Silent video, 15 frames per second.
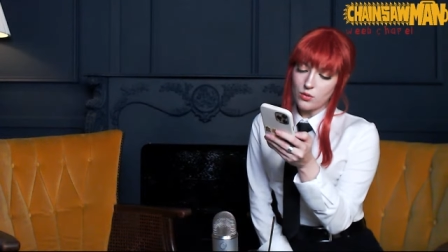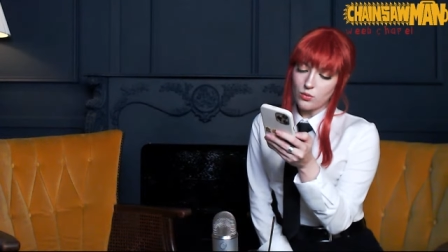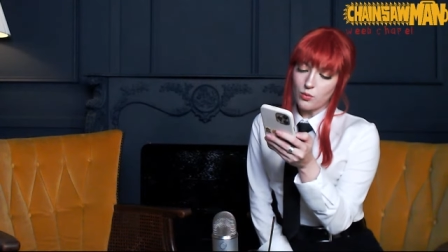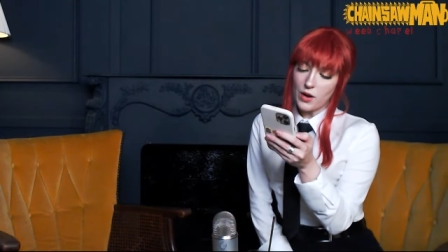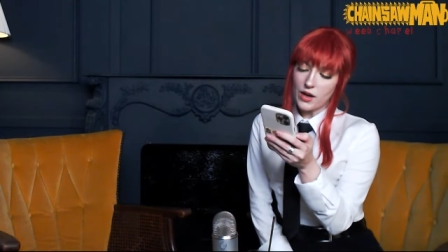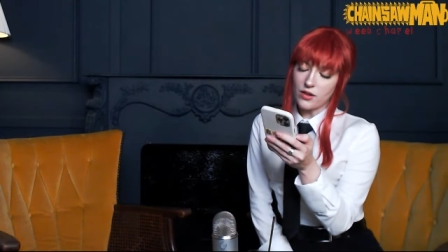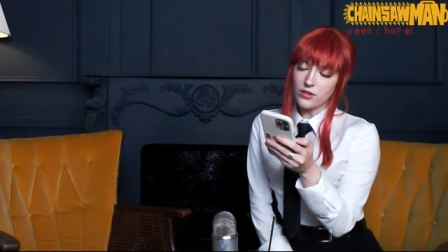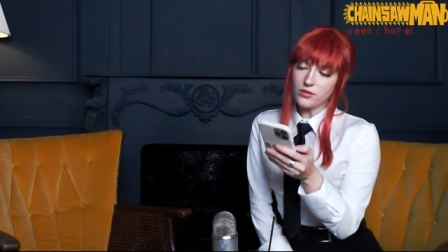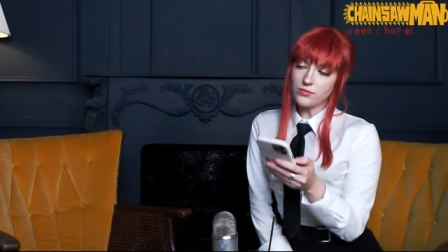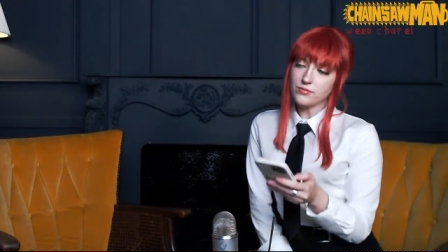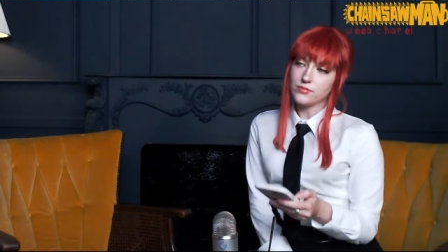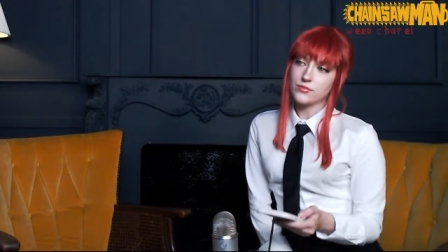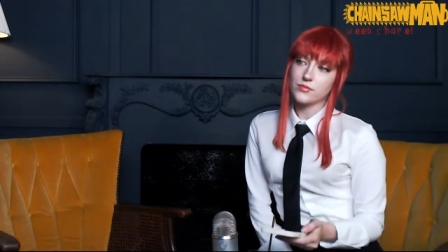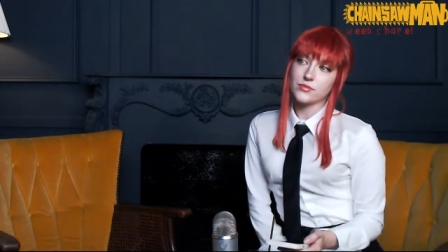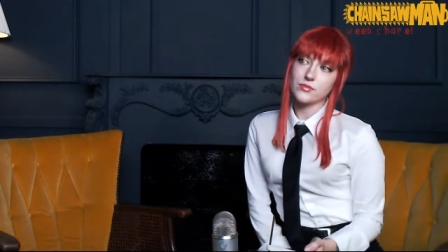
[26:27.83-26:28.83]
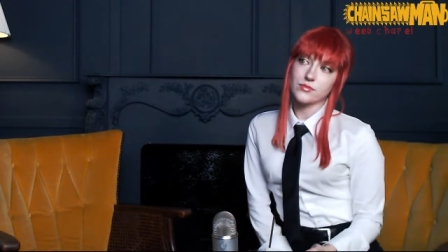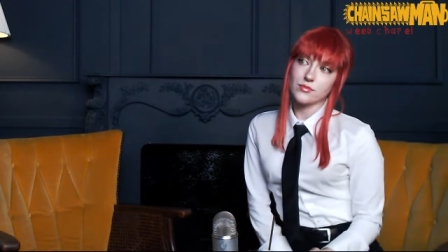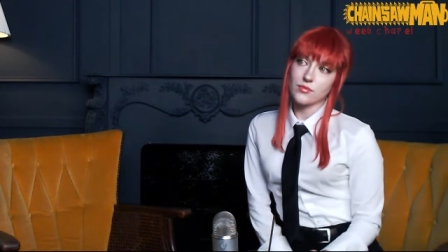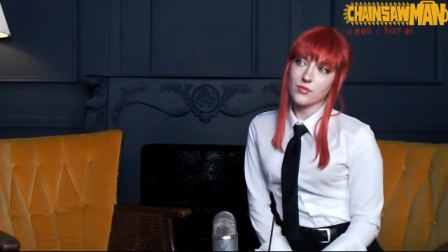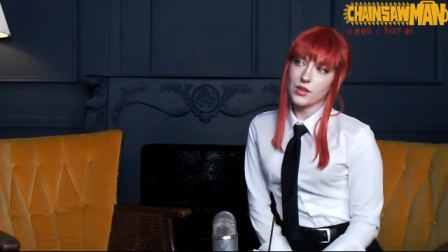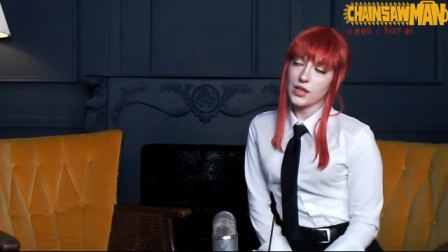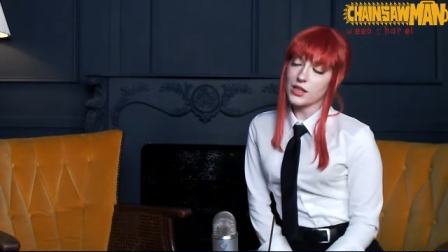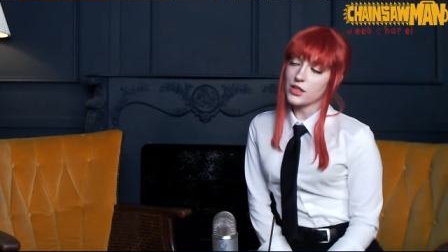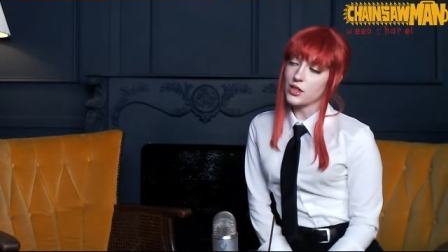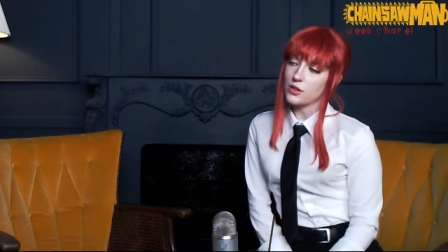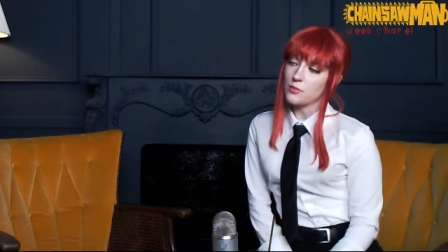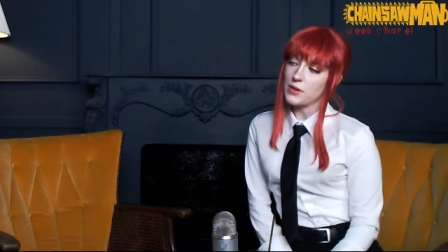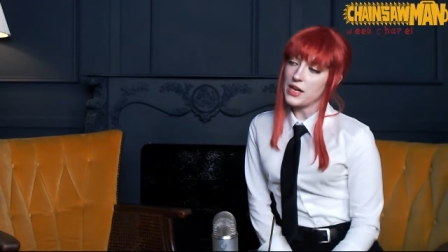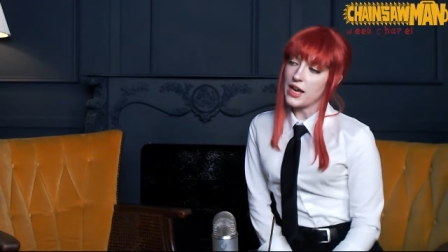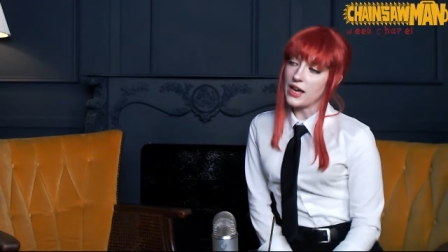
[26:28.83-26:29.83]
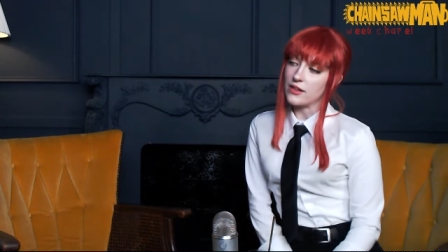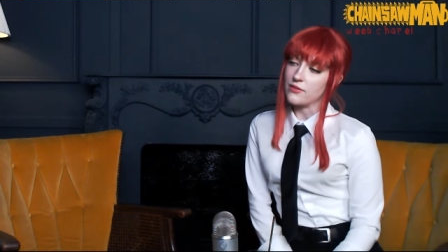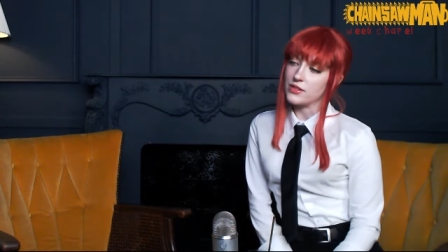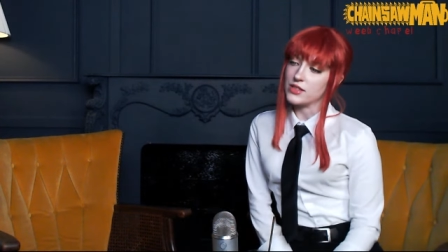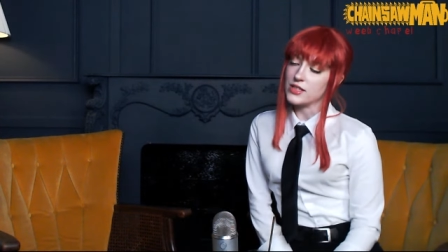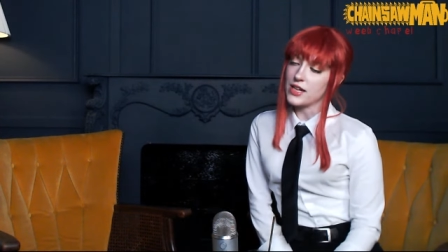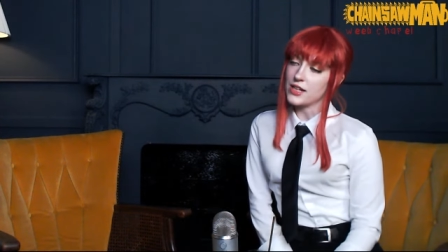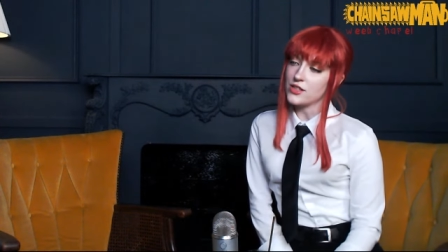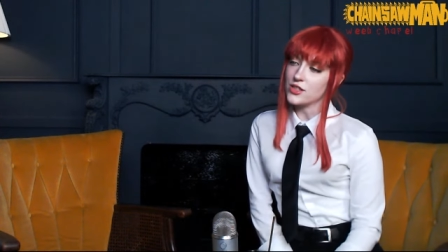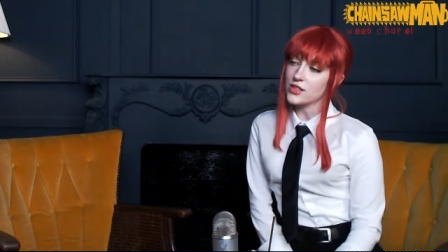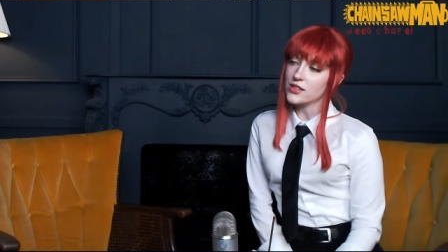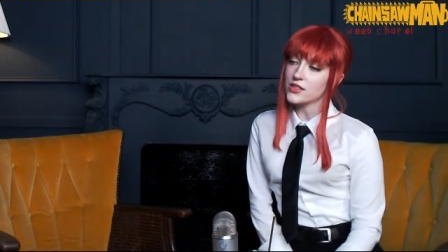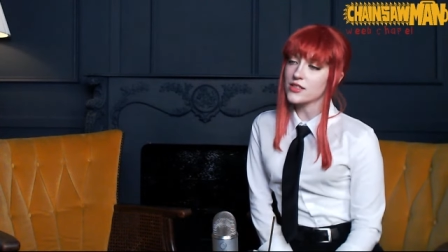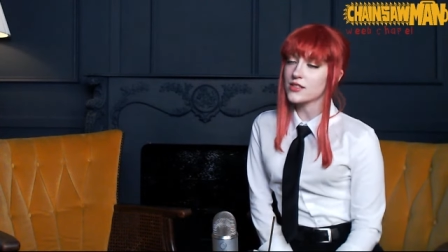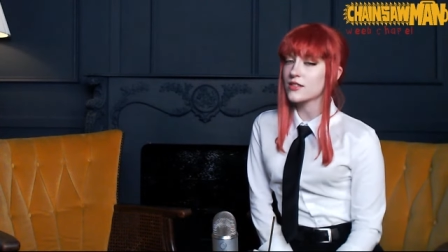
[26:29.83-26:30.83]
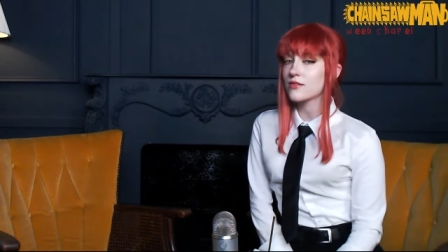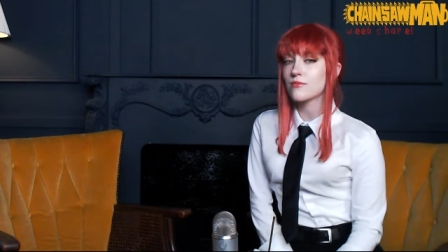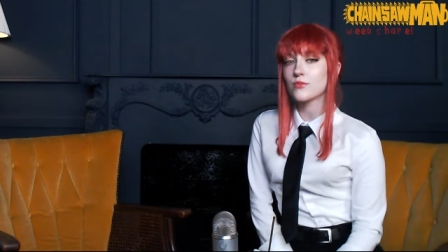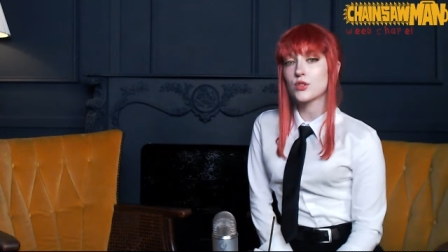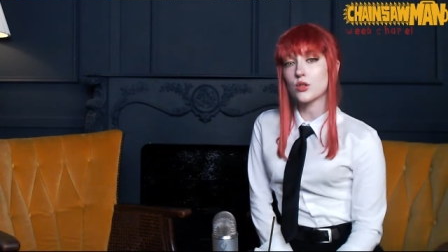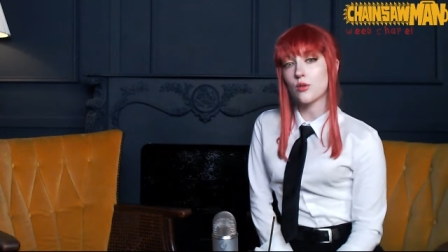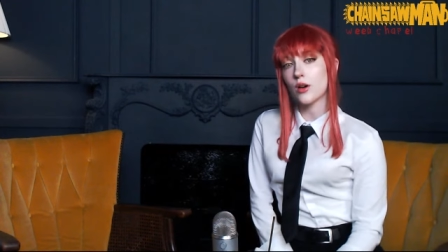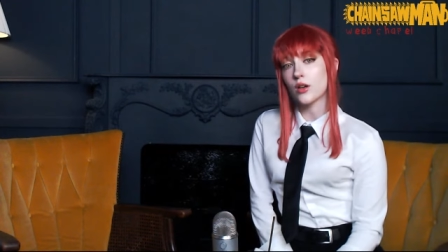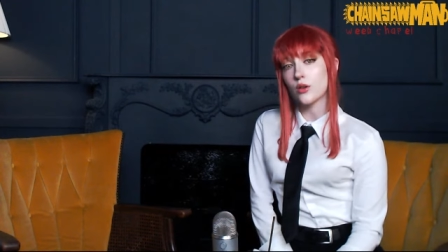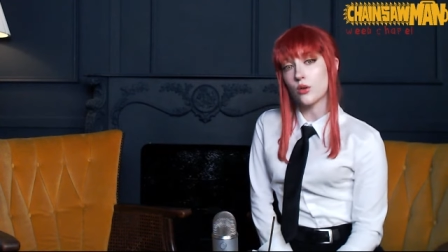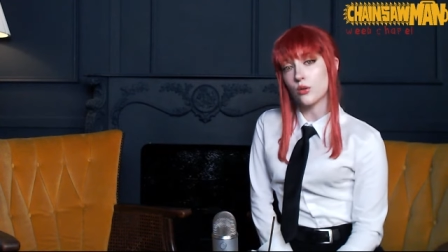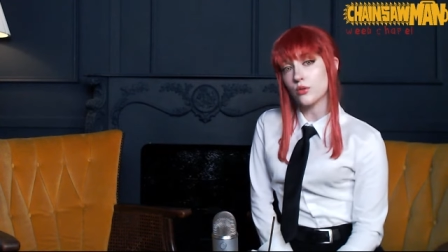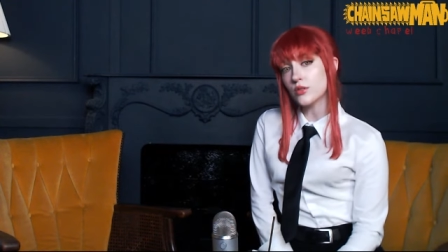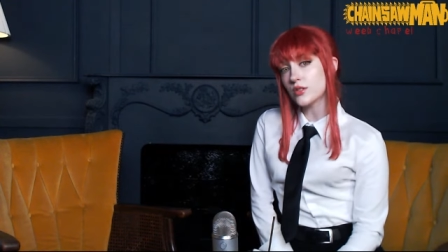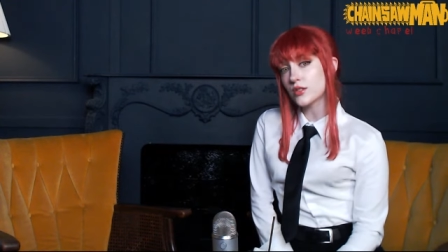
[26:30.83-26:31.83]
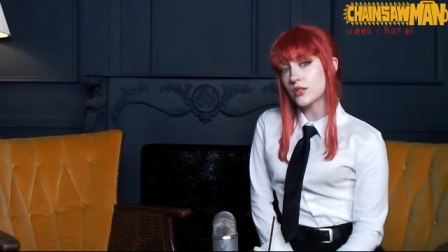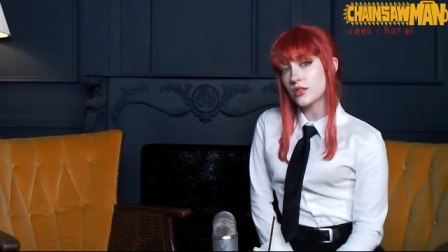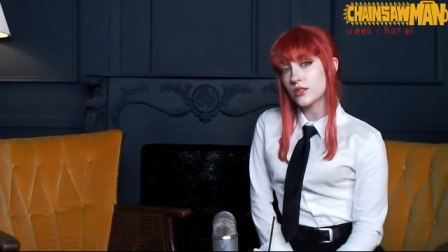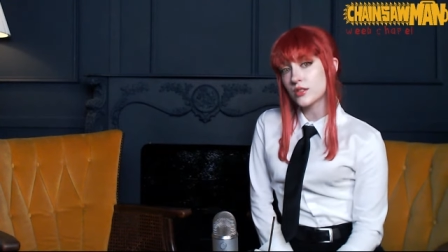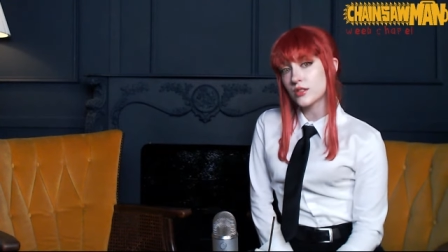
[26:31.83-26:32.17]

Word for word: Well, it could be advantageous to our goals,